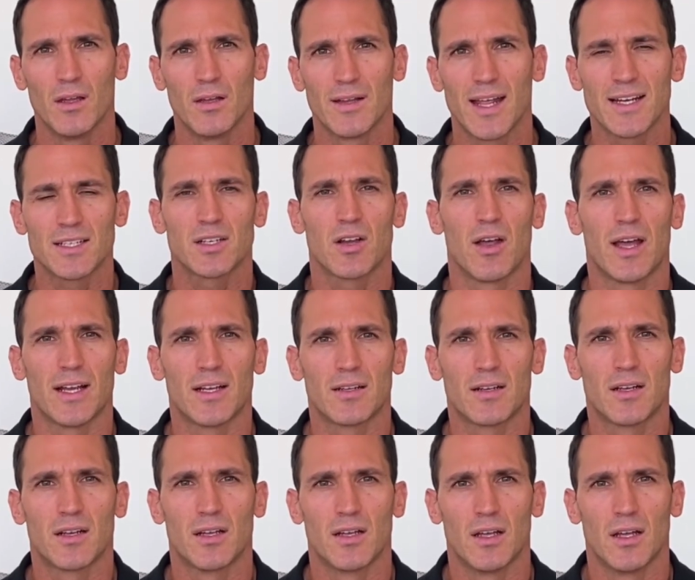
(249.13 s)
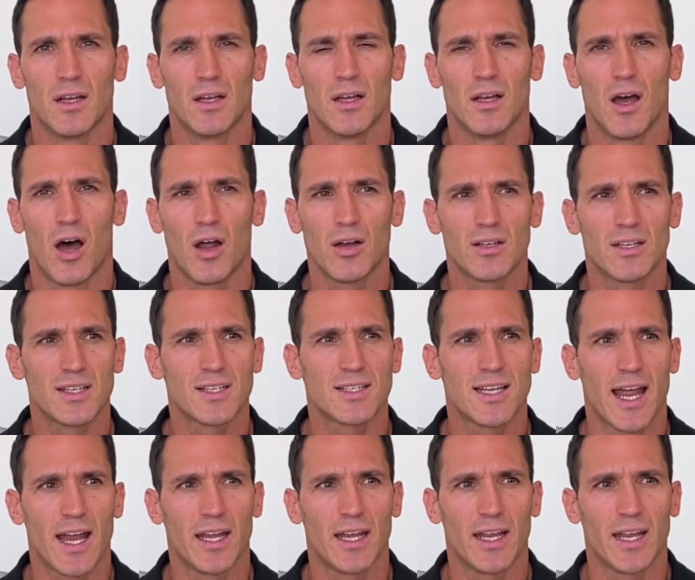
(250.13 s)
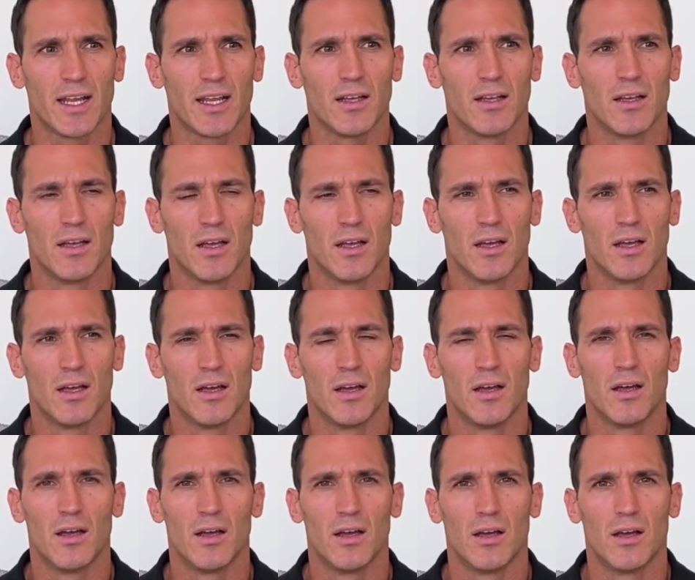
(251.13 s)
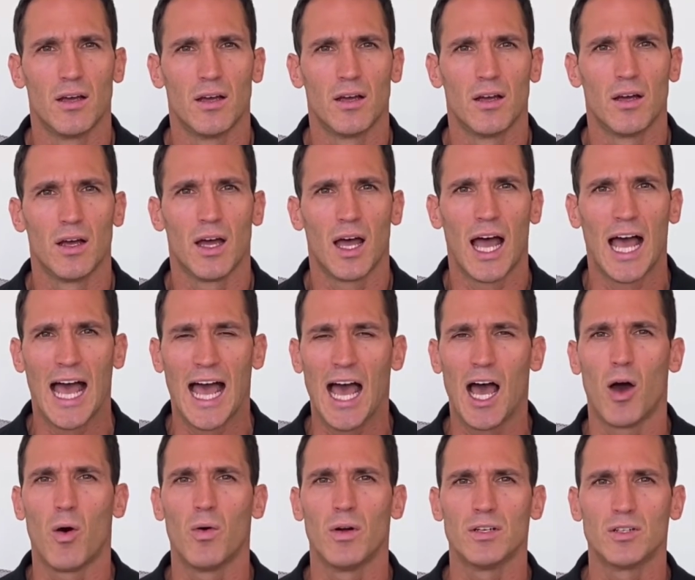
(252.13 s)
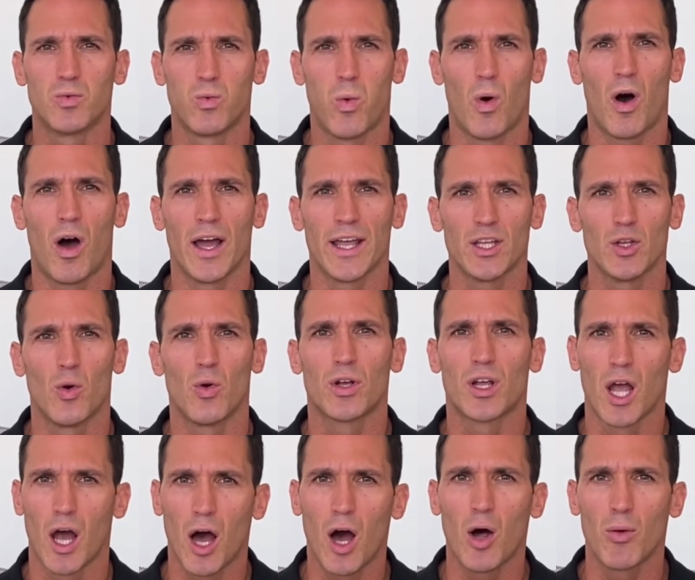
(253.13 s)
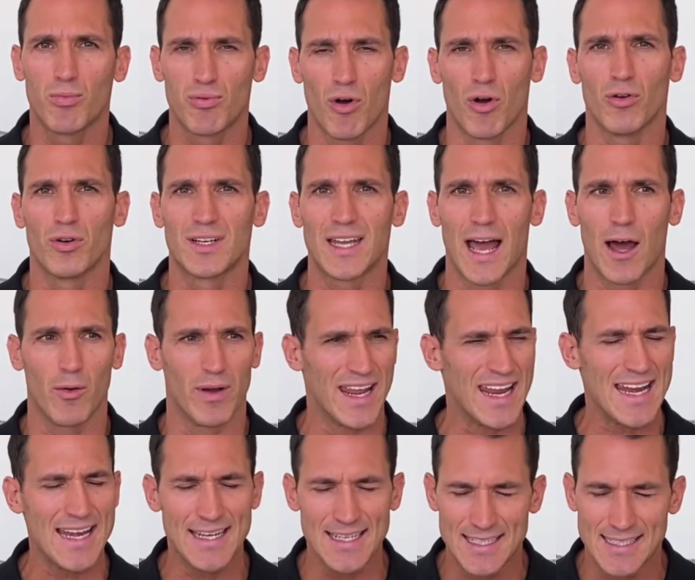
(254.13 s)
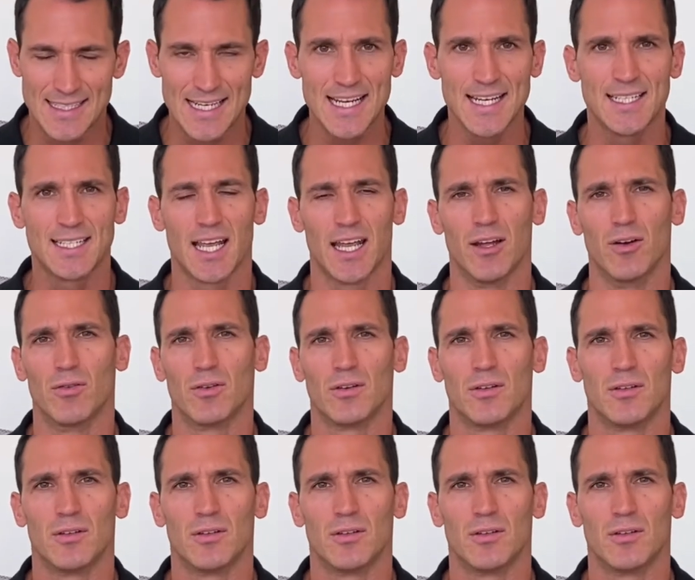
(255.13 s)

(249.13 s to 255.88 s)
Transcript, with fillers: That's like understanding how and why your car broke down in detail.